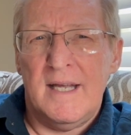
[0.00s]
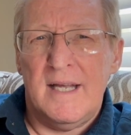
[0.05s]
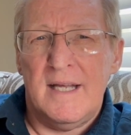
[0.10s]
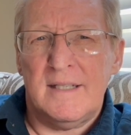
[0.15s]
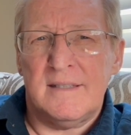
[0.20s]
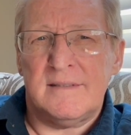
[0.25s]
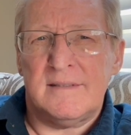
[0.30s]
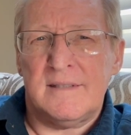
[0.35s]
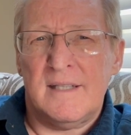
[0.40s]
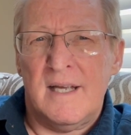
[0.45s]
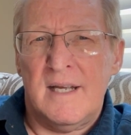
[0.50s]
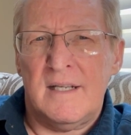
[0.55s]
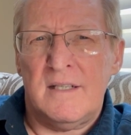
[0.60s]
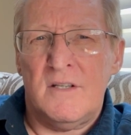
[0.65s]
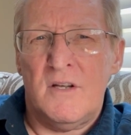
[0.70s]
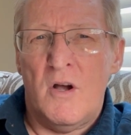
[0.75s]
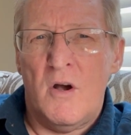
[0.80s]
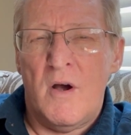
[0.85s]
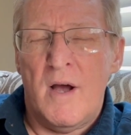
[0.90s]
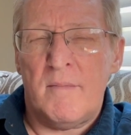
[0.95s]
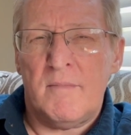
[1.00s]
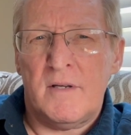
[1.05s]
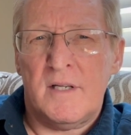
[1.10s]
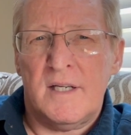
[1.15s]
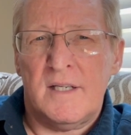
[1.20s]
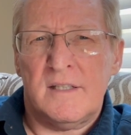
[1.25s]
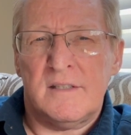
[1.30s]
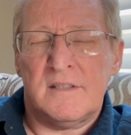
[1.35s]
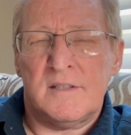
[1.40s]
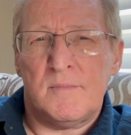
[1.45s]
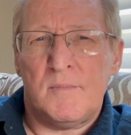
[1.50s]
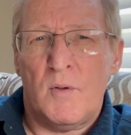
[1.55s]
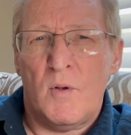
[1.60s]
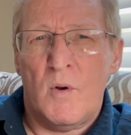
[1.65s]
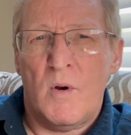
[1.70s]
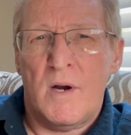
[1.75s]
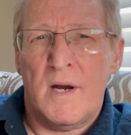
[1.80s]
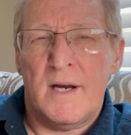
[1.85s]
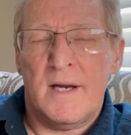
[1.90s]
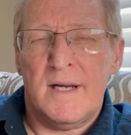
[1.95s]
and say, no, I'm going to
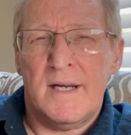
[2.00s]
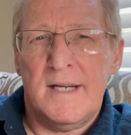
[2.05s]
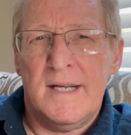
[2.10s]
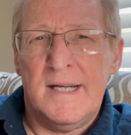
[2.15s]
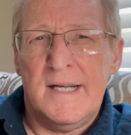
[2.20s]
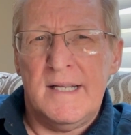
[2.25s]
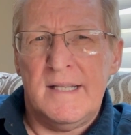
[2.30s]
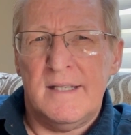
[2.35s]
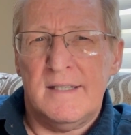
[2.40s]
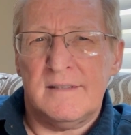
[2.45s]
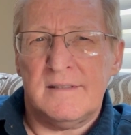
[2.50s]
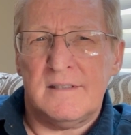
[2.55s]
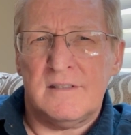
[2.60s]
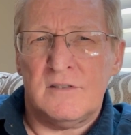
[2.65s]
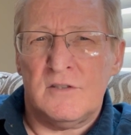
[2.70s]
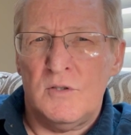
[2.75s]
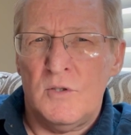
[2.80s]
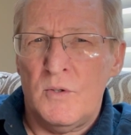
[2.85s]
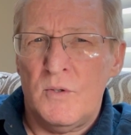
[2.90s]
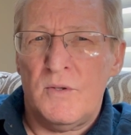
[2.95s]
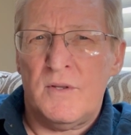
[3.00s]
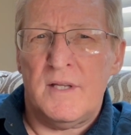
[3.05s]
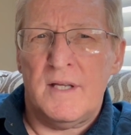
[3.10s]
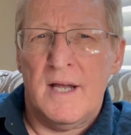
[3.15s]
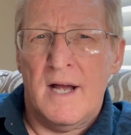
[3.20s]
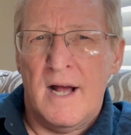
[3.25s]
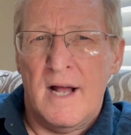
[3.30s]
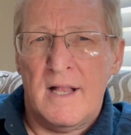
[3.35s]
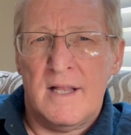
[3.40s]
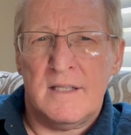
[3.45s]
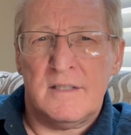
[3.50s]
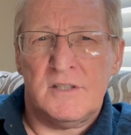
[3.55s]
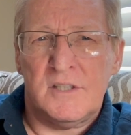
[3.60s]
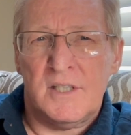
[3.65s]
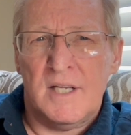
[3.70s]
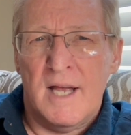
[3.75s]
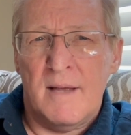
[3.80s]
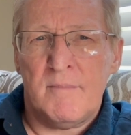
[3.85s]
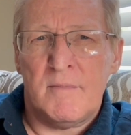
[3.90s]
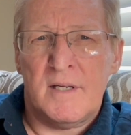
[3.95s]
explore this is new
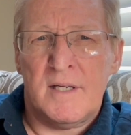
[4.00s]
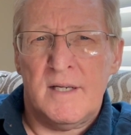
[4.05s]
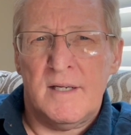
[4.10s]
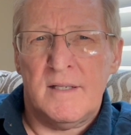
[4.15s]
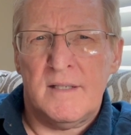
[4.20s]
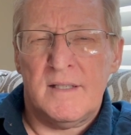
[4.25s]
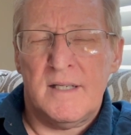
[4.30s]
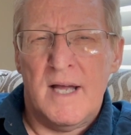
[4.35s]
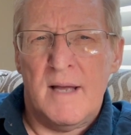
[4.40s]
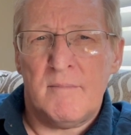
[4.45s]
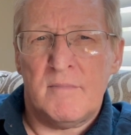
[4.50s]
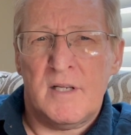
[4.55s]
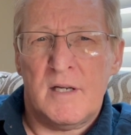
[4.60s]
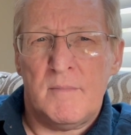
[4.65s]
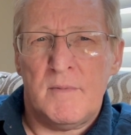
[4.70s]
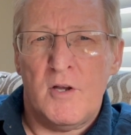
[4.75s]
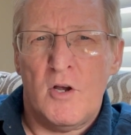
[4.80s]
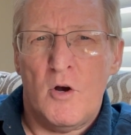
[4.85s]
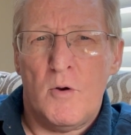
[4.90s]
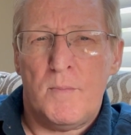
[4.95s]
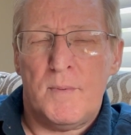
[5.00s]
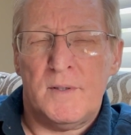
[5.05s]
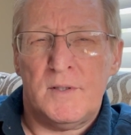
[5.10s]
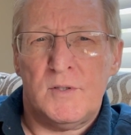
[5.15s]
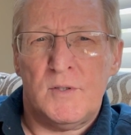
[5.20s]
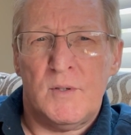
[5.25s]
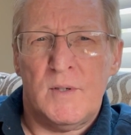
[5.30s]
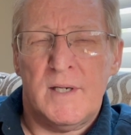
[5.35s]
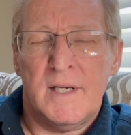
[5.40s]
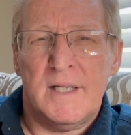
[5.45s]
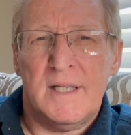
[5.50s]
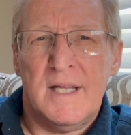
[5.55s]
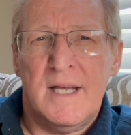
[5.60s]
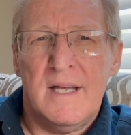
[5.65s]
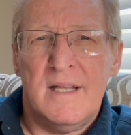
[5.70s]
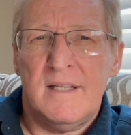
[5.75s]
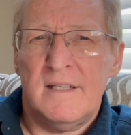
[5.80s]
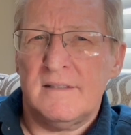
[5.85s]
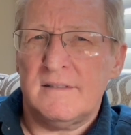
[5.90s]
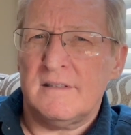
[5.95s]
theology. I'm going to I'm going to be open to it.
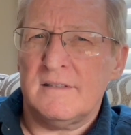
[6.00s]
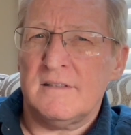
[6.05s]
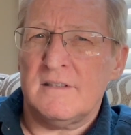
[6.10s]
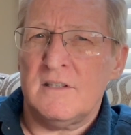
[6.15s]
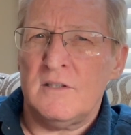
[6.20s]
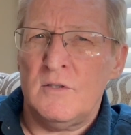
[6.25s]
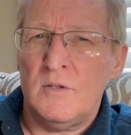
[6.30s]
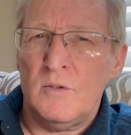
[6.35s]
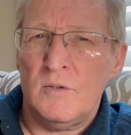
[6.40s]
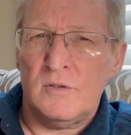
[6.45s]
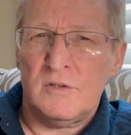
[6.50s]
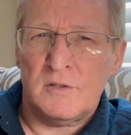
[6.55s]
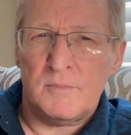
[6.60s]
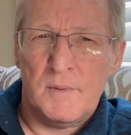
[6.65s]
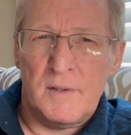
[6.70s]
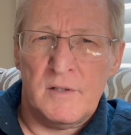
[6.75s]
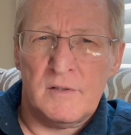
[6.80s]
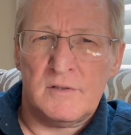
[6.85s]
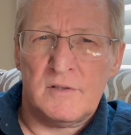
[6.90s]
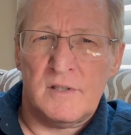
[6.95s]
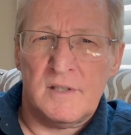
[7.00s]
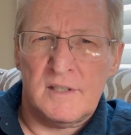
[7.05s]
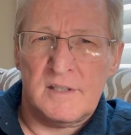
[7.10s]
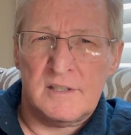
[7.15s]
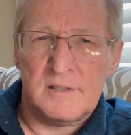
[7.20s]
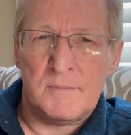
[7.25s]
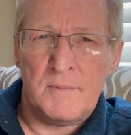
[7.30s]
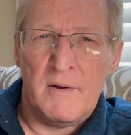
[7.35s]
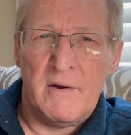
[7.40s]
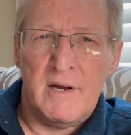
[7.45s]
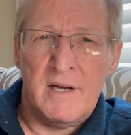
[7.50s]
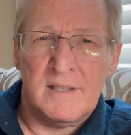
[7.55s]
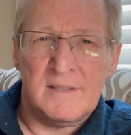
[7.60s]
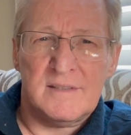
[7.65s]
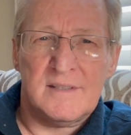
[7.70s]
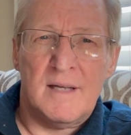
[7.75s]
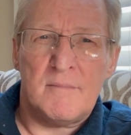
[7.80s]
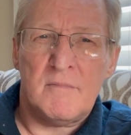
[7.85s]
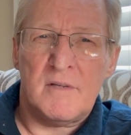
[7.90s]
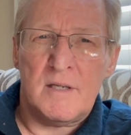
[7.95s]
This is a new spiritual
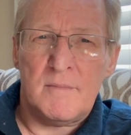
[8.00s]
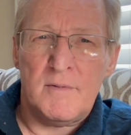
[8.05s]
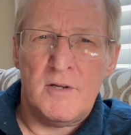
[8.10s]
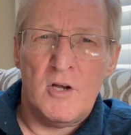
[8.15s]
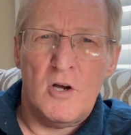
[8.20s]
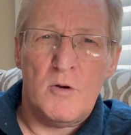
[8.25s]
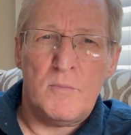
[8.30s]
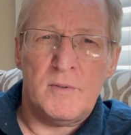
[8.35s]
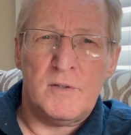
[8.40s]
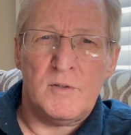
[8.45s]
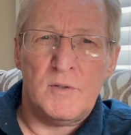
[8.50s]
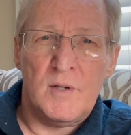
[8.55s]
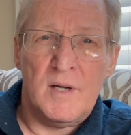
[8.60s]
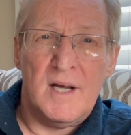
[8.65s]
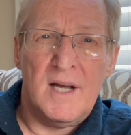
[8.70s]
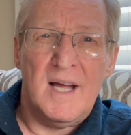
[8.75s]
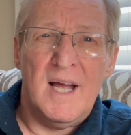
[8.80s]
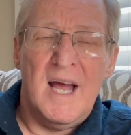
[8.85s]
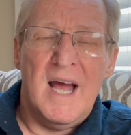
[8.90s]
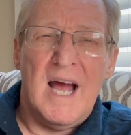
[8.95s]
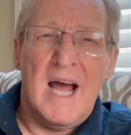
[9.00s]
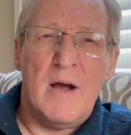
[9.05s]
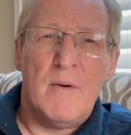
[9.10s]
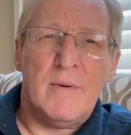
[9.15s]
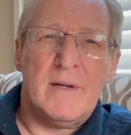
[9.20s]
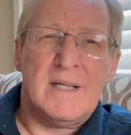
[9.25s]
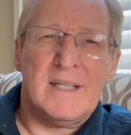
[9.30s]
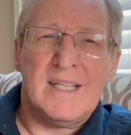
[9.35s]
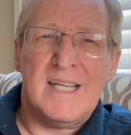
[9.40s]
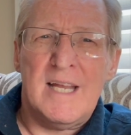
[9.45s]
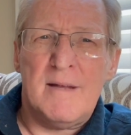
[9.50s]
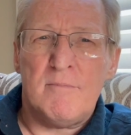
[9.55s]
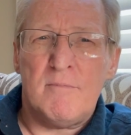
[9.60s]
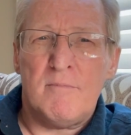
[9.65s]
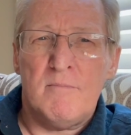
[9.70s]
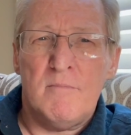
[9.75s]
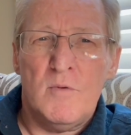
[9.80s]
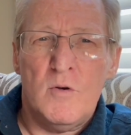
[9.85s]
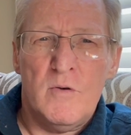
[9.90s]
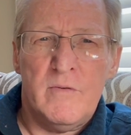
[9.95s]
experience. I'm going to be open to it. I want to keep
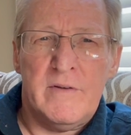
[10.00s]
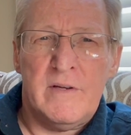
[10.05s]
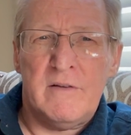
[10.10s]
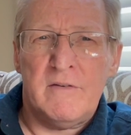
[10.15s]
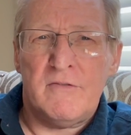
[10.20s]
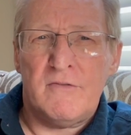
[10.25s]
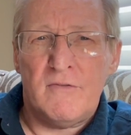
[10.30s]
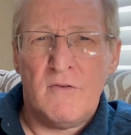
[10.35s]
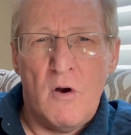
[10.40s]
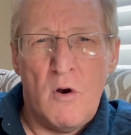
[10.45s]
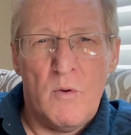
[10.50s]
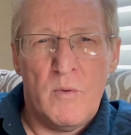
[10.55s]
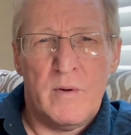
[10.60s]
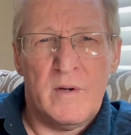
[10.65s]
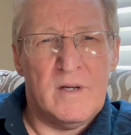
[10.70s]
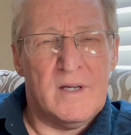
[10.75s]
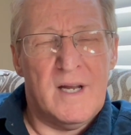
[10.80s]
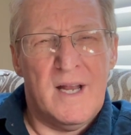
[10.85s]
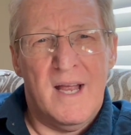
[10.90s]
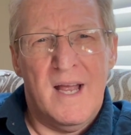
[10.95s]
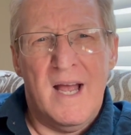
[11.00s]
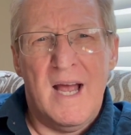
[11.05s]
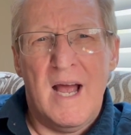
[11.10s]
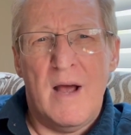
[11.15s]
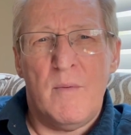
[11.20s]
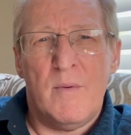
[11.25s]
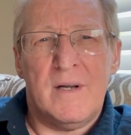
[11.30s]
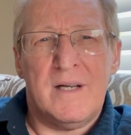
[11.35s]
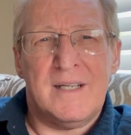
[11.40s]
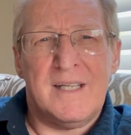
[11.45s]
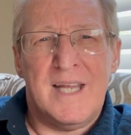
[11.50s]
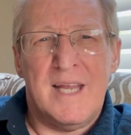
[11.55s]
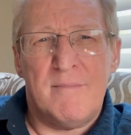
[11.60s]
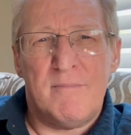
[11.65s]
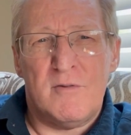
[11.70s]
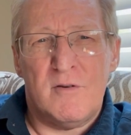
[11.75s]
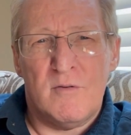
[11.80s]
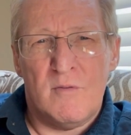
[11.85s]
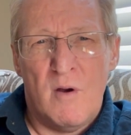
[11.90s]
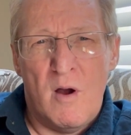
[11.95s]
moving forward. I want to
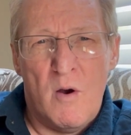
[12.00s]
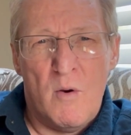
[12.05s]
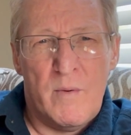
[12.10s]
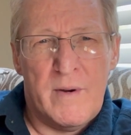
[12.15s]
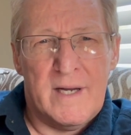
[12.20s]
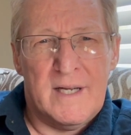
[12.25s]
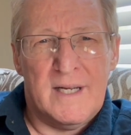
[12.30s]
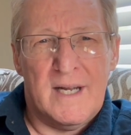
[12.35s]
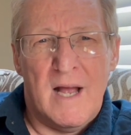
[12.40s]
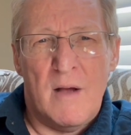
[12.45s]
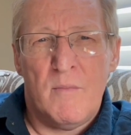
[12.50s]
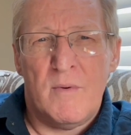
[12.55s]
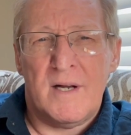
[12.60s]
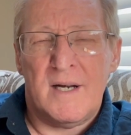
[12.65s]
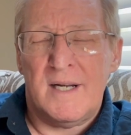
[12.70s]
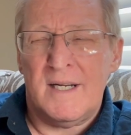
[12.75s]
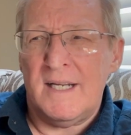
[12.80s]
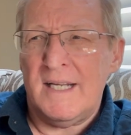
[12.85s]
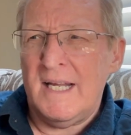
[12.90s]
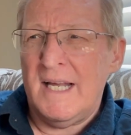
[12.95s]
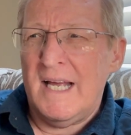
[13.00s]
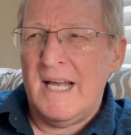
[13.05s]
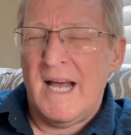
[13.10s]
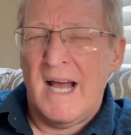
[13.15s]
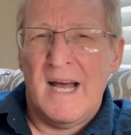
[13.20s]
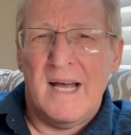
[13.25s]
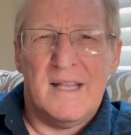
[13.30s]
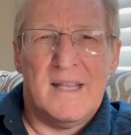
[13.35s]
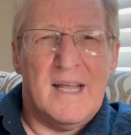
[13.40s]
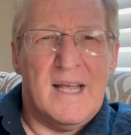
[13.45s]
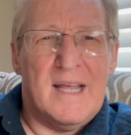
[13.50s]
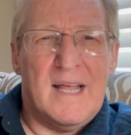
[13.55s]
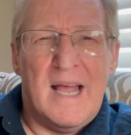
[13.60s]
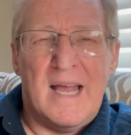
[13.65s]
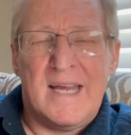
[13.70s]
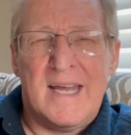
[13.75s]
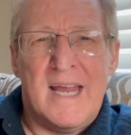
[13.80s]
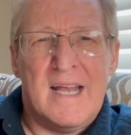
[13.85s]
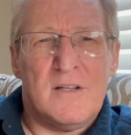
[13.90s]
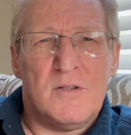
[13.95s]
keep growing. I want to I, I
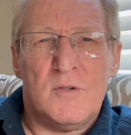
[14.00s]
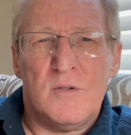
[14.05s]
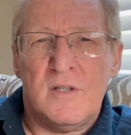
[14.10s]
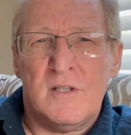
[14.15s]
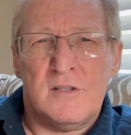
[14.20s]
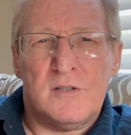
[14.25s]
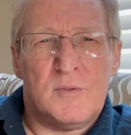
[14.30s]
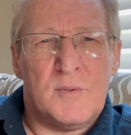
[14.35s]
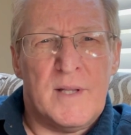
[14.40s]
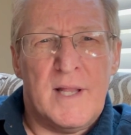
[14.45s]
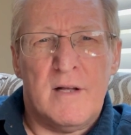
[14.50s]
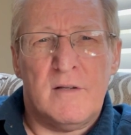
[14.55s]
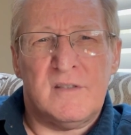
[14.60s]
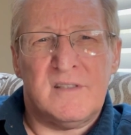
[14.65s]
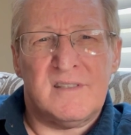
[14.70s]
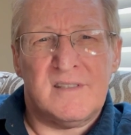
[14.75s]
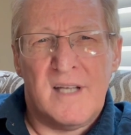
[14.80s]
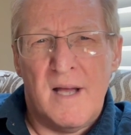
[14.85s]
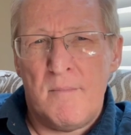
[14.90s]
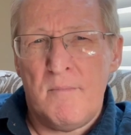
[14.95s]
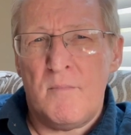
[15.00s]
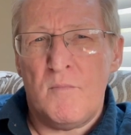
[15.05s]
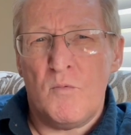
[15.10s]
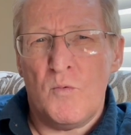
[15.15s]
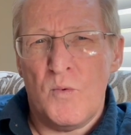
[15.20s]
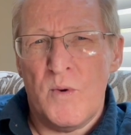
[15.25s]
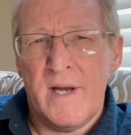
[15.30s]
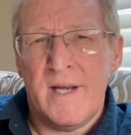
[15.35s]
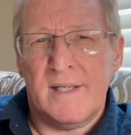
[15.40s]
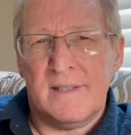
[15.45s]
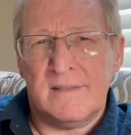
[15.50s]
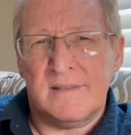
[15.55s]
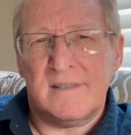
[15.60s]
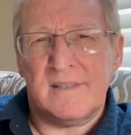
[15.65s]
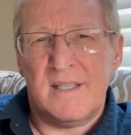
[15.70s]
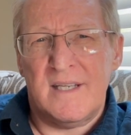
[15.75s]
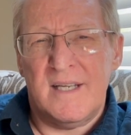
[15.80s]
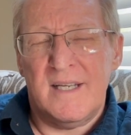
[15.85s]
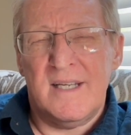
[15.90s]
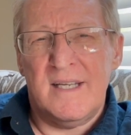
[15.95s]
can't do this without some
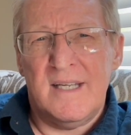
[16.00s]
risk.